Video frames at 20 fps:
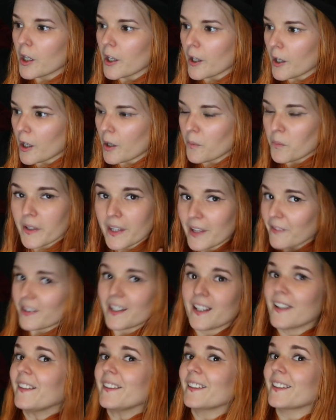With
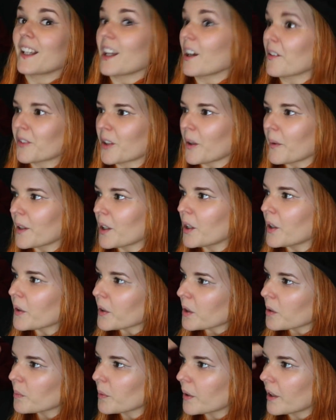everything else I have going on,
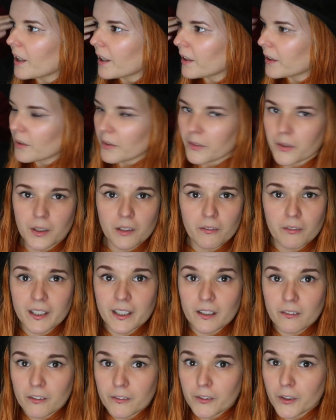but I thought doing a
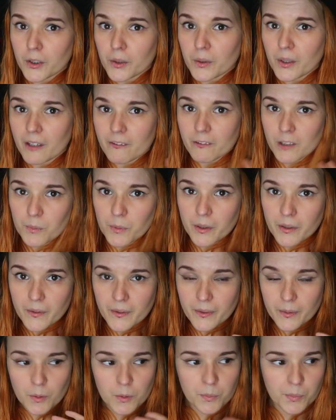reading review every
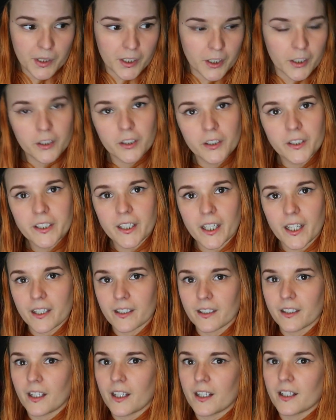month would be good,
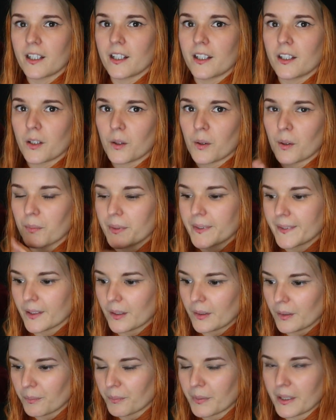and then, you know, I'm
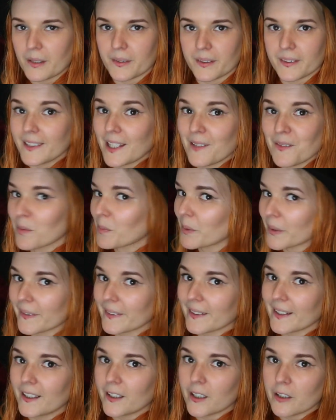still being able to savour the books
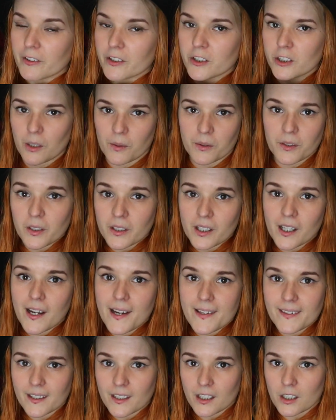I love and share with you
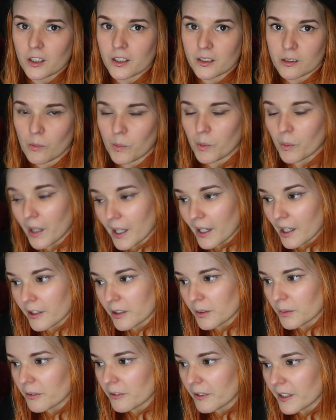guys, and then you can tell me what
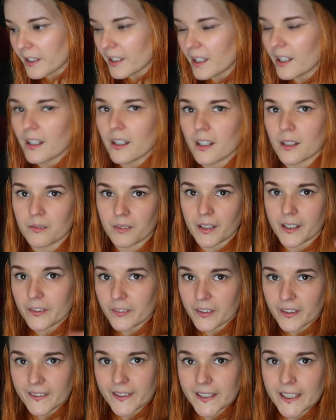you were reading and vice
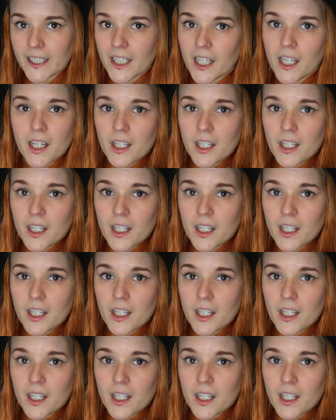versa,